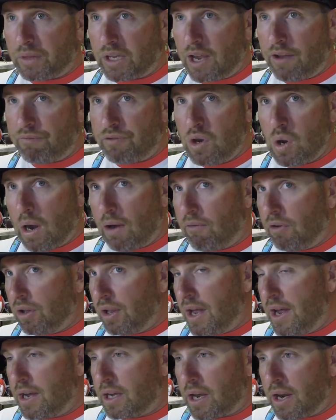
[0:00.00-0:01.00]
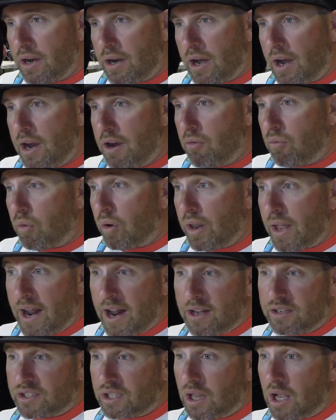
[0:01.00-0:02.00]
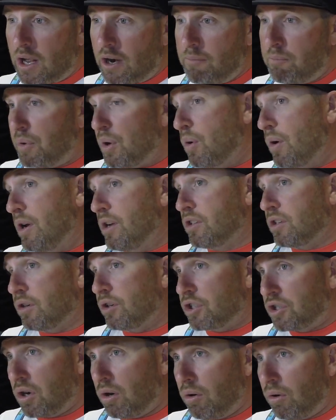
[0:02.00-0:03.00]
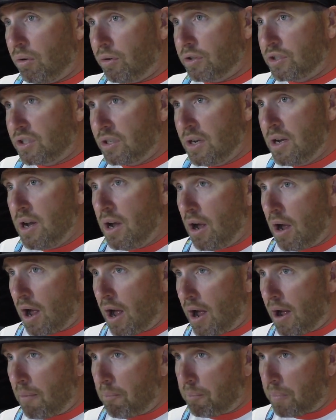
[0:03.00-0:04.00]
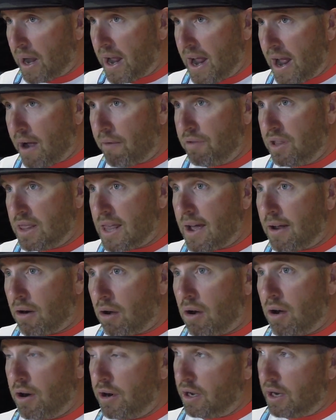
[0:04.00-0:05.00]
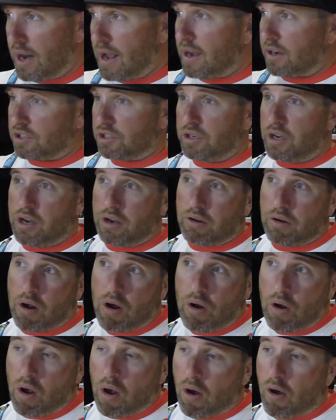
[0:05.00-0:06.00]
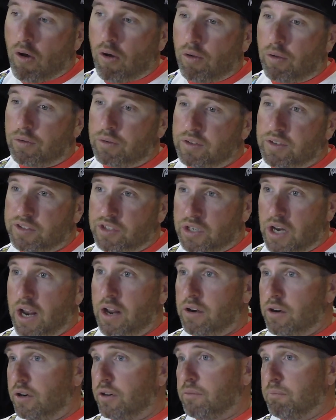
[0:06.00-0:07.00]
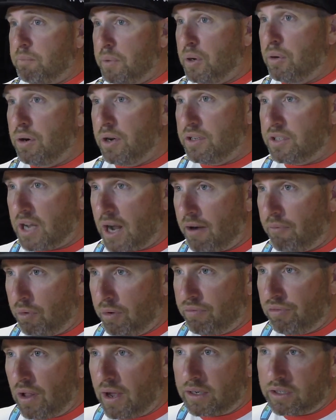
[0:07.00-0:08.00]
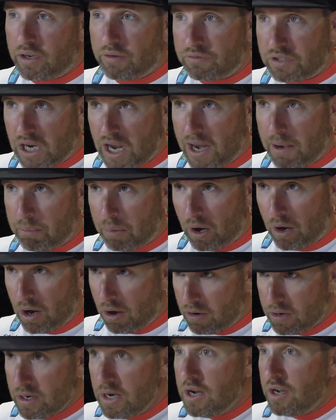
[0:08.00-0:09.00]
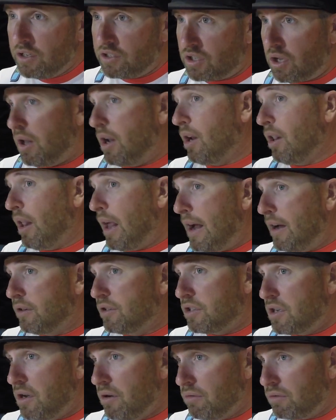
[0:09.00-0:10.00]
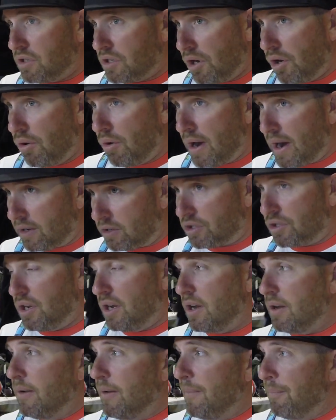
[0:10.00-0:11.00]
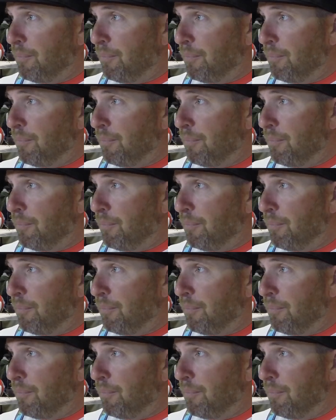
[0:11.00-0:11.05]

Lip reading: If you have a lake at night where that has a lot of buoys or shoals, by having that on, it actually, all standard buoys have reflective tape on it, so it allows you to actually,